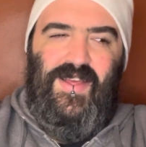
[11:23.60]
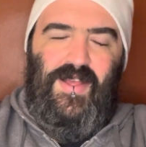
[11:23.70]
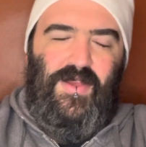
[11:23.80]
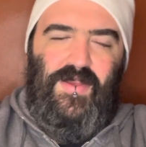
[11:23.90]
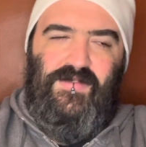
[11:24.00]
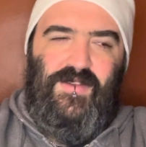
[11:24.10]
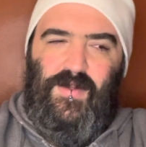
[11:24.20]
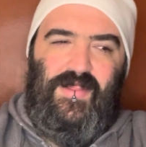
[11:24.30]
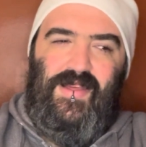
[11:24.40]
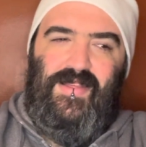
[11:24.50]
All you have to do
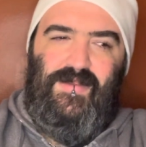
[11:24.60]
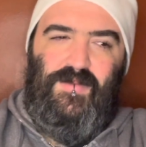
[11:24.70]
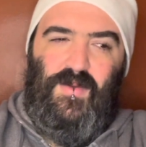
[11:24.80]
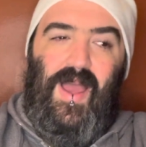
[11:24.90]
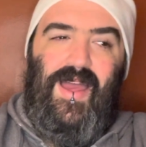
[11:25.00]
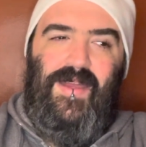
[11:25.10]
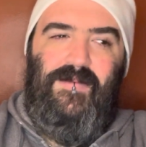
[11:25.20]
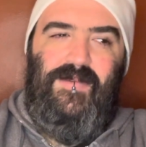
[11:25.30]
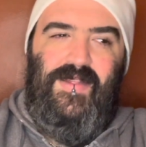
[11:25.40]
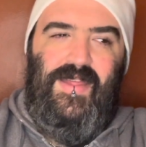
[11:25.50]
is click
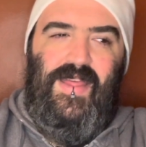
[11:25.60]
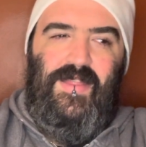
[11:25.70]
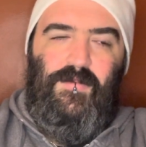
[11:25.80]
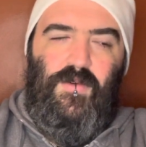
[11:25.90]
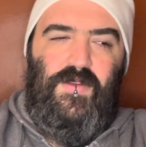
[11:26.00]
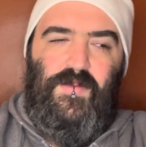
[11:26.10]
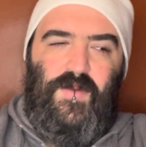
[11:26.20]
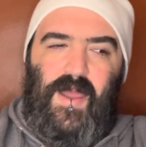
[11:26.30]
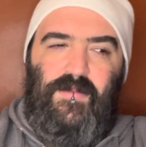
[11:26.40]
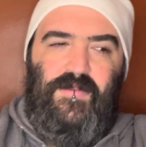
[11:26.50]
subscribe. The more
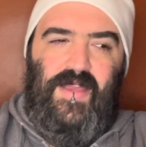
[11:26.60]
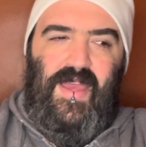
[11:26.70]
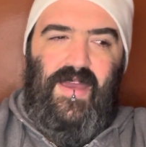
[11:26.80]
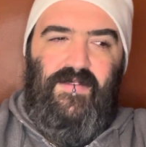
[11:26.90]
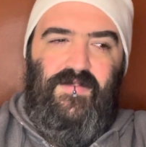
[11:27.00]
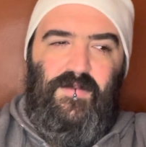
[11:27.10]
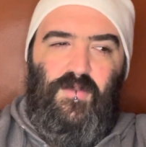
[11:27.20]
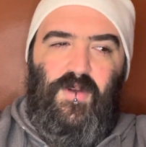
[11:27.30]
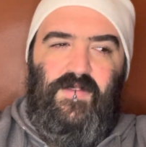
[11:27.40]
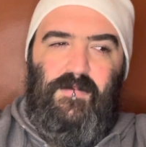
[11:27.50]
subscribers I have, the
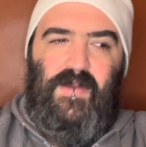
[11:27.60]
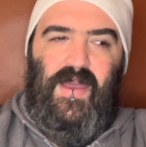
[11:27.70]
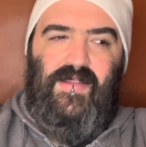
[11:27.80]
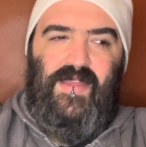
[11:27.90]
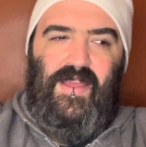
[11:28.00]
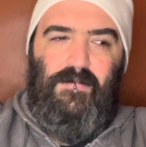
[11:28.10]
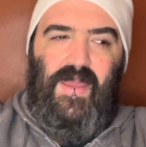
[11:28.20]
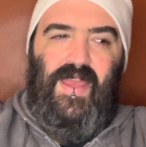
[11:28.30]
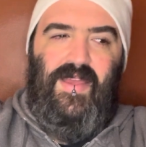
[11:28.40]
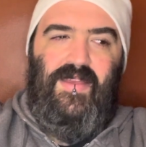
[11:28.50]
more of an impact I can
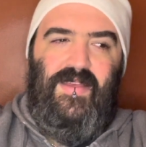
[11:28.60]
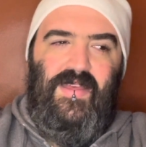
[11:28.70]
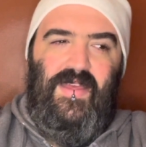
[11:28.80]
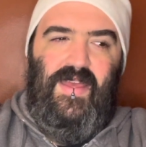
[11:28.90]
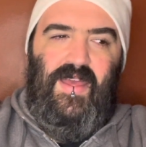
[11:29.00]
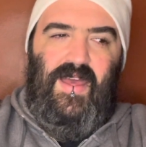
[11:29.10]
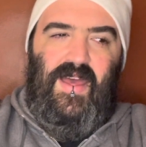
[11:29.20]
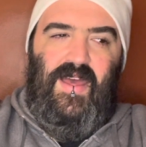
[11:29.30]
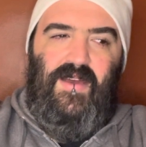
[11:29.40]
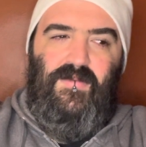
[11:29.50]
make
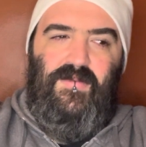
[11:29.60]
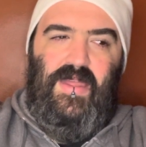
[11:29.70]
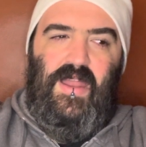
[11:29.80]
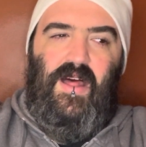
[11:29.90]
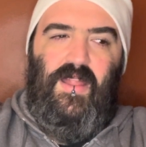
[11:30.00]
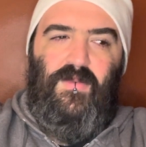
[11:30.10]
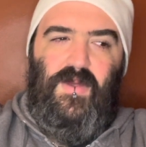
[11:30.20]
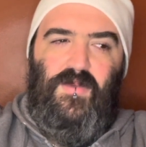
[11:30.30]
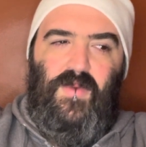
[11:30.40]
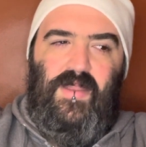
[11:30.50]
in
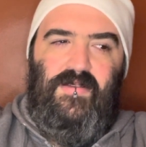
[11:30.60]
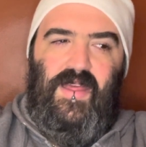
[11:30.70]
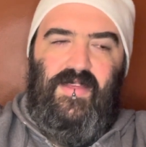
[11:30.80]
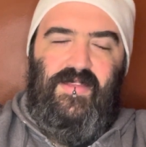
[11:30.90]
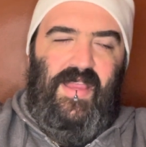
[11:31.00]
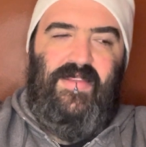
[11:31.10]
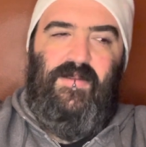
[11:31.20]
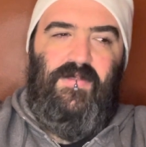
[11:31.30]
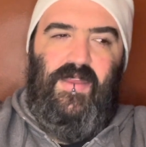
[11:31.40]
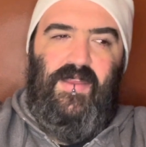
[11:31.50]
Hollywood when I say
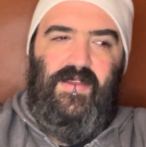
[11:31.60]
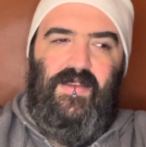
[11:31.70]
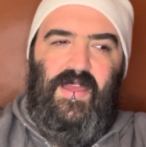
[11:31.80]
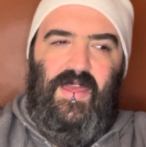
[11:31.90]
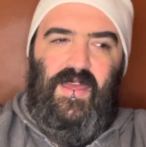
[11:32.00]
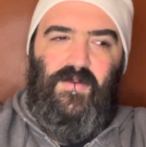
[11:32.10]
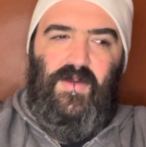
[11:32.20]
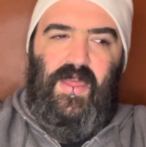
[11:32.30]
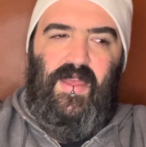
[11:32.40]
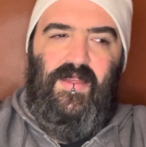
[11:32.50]
something,
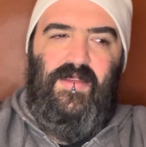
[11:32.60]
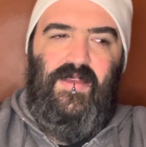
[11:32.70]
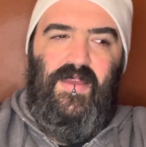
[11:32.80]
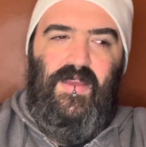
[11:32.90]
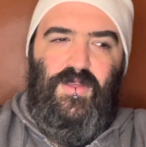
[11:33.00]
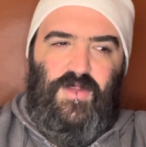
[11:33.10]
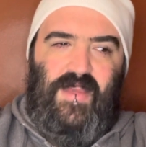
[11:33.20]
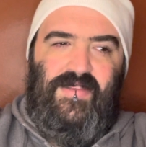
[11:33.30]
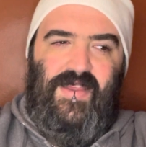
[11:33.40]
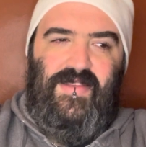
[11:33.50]
when I
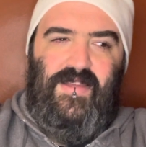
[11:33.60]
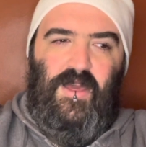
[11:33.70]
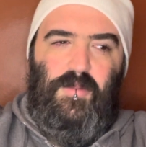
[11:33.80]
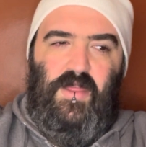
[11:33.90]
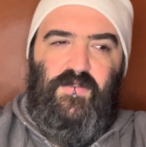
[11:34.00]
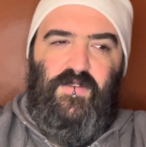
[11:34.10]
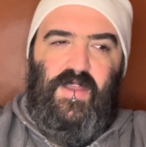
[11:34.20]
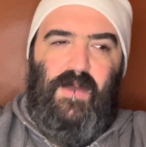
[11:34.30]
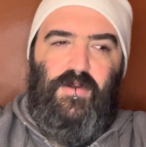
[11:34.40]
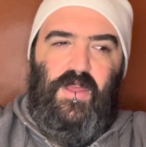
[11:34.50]
chastise a company for
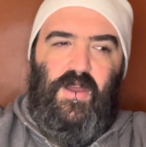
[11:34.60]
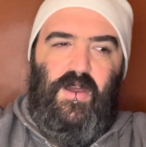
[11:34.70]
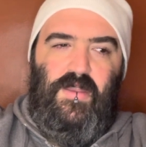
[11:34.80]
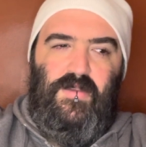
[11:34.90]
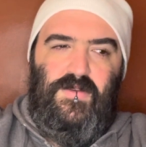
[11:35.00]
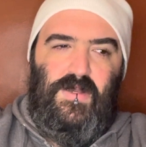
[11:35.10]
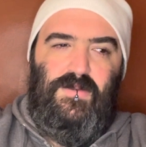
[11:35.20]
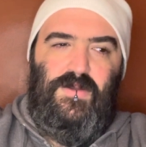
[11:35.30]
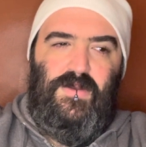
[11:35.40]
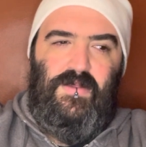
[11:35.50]
not putting audio
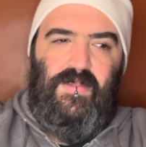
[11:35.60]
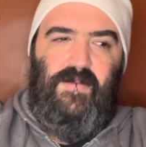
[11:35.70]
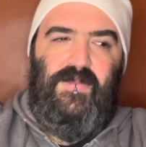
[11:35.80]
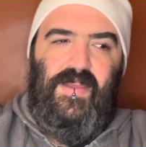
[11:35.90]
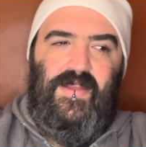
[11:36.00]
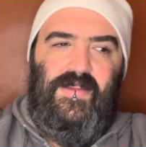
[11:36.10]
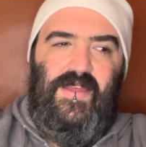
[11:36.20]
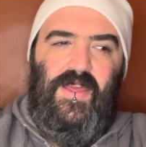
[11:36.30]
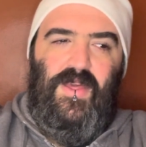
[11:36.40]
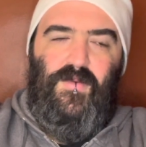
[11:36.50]
description in something.
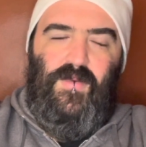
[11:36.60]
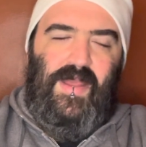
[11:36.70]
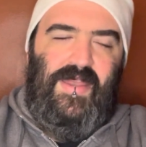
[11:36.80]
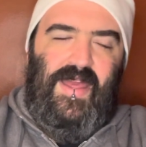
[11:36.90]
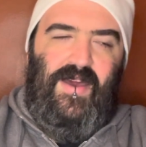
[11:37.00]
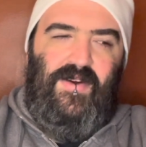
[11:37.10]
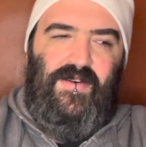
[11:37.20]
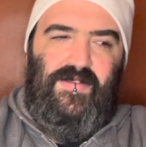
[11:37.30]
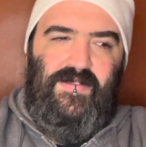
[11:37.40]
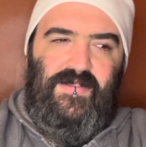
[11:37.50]
Right
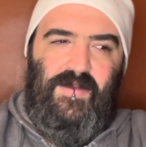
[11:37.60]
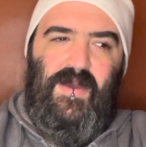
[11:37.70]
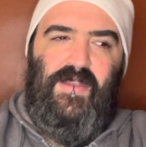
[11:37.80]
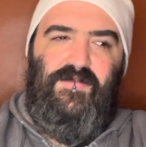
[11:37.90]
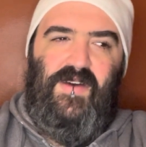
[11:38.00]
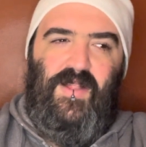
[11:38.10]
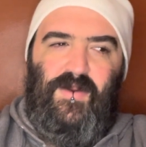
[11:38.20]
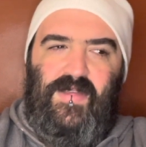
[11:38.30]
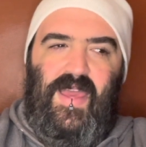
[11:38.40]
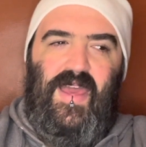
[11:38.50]
now, the amount of
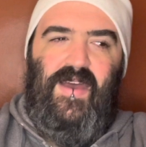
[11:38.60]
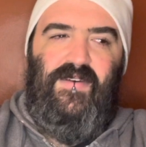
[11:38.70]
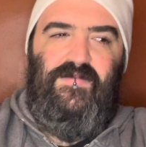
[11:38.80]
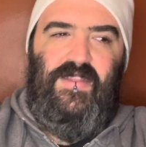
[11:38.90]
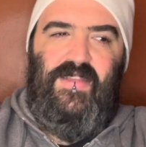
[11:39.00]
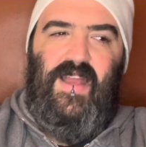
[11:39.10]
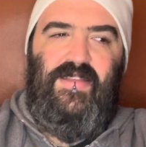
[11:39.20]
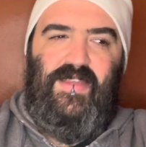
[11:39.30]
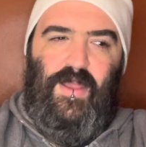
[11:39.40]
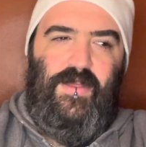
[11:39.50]
followers I have does not
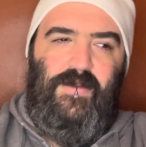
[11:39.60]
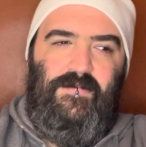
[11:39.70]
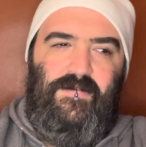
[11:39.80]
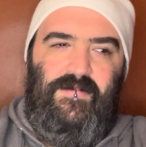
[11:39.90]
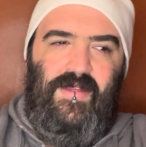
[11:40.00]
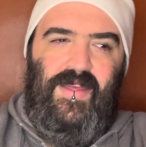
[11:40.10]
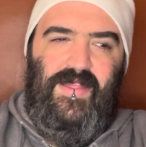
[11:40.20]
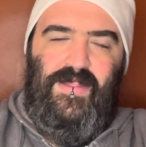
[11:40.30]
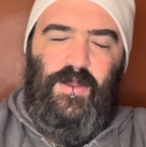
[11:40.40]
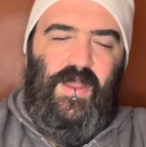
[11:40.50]
scare them.
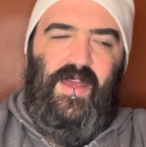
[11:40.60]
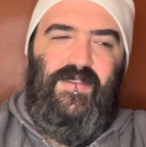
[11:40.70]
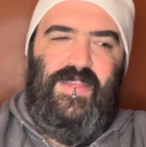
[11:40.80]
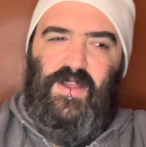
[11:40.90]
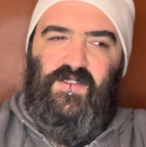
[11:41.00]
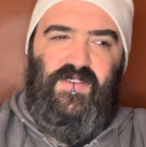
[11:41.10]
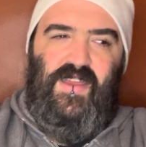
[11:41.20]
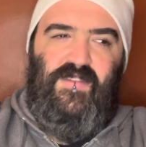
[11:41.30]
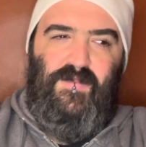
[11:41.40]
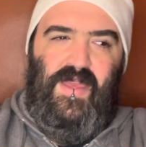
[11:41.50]
They're not
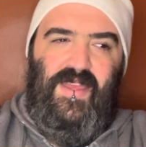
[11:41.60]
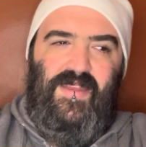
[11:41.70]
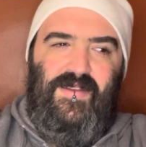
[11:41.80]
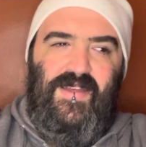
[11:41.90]
terrified of me.